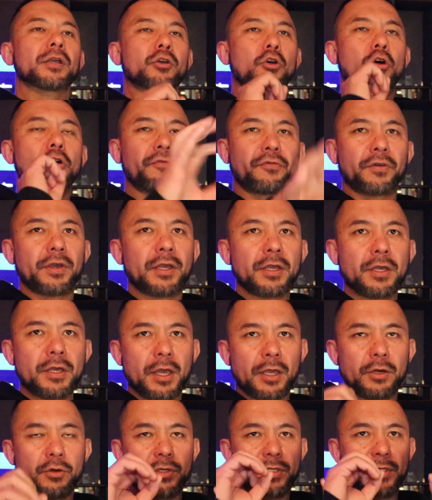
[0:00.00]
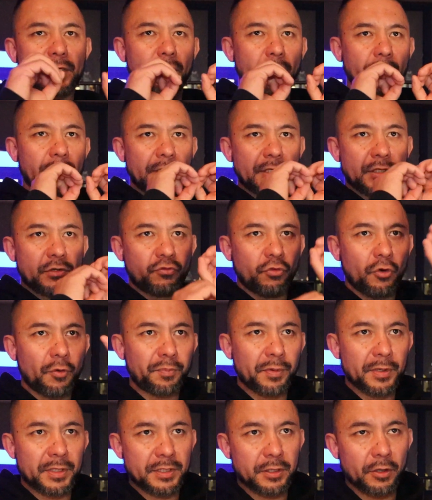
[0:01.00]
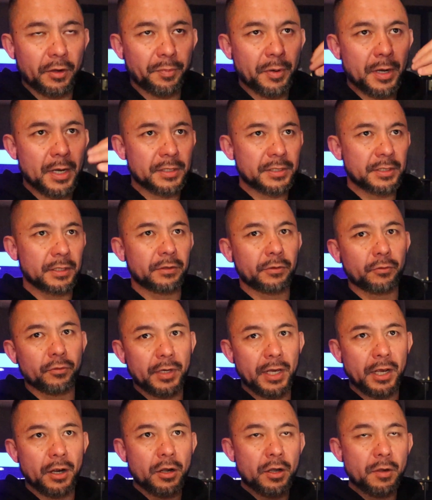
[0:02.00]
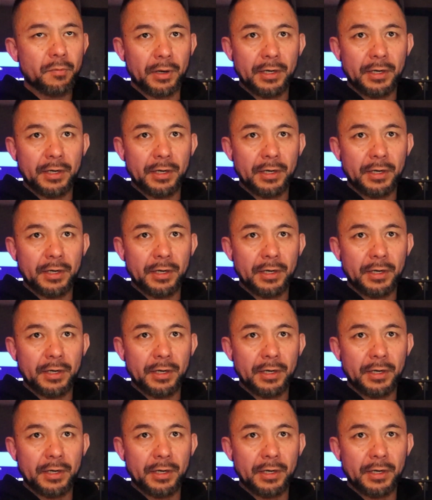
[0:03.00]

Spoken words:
coughing, and you see like these droplets like passing through the air.